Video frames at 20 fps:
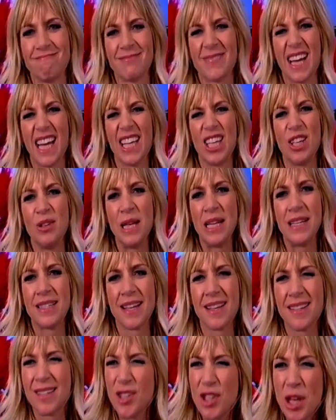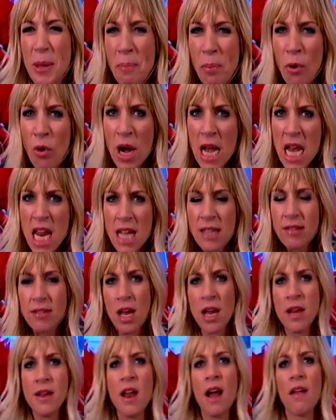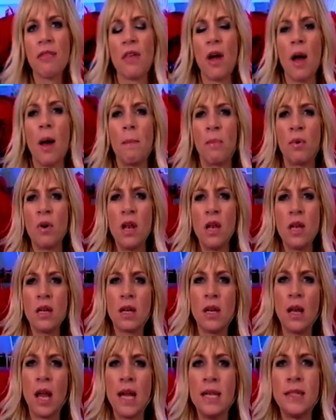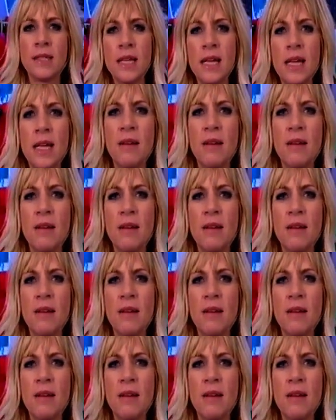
Thank you, Lisa. Isn't she brilliant? Another brilliant lady.